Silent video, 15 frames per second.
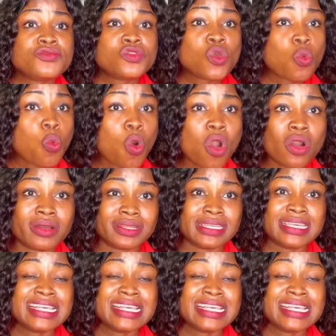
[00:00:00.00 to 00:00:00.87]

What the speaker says: the world.